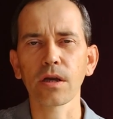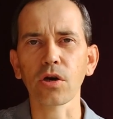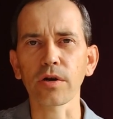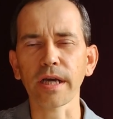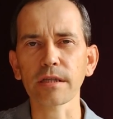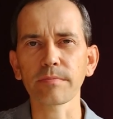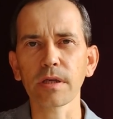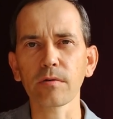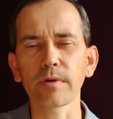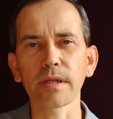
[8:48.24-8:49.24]
Connect
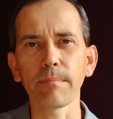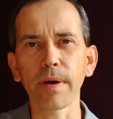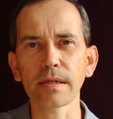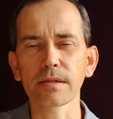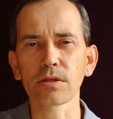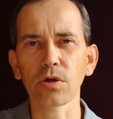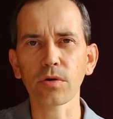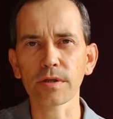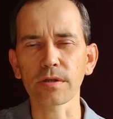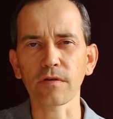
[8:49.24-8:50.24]
me with the best
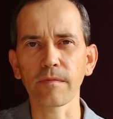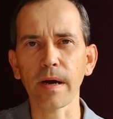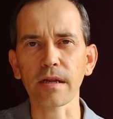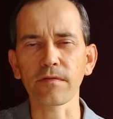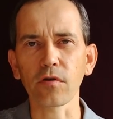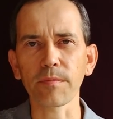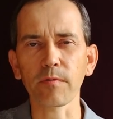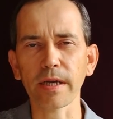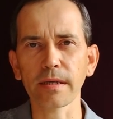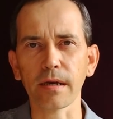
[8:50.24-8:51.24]
sources of money for me
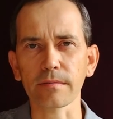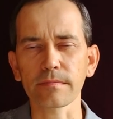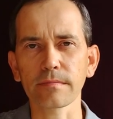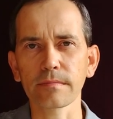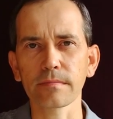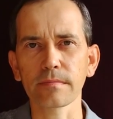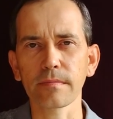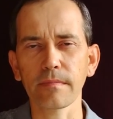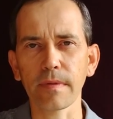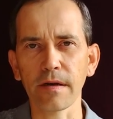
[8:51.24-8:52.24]
right now
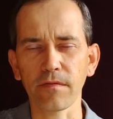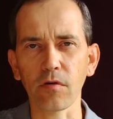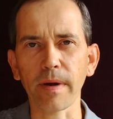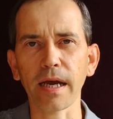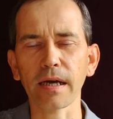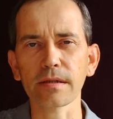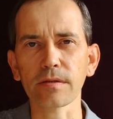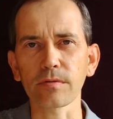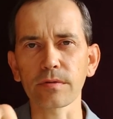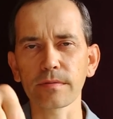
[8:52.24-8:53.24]
and for my
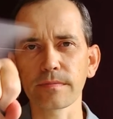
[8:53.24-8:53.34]
highest good.